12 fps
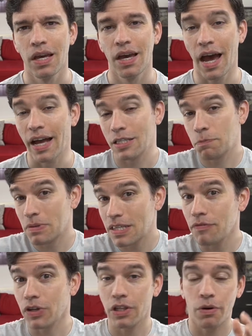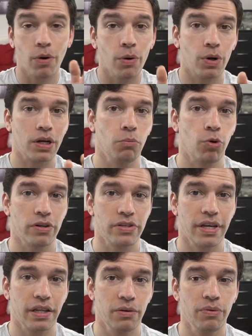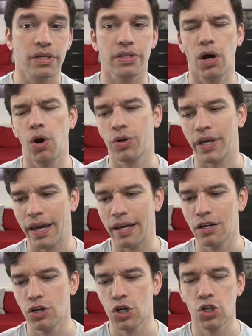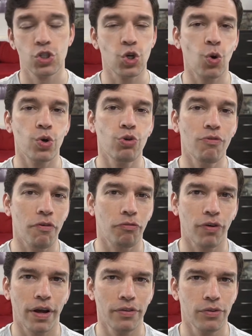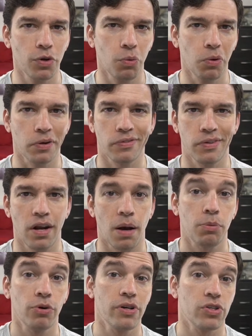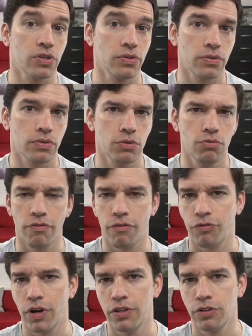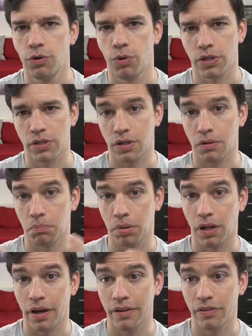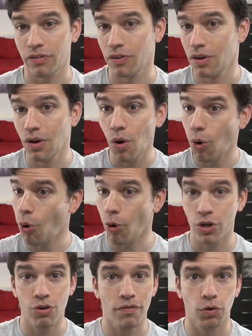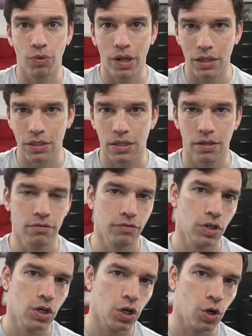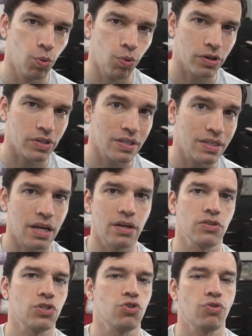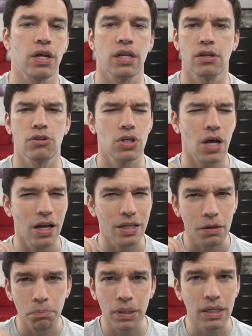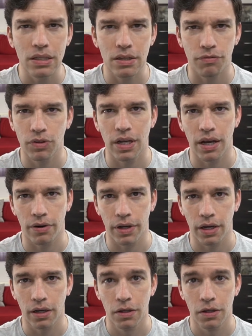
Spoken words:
And specifically, you want to work at Morgan Stanley Risk. Okay. So you have a friend who works in operations. You have a friend who works in compliance. Or you have a relative who works in sales and trading, a completely different area.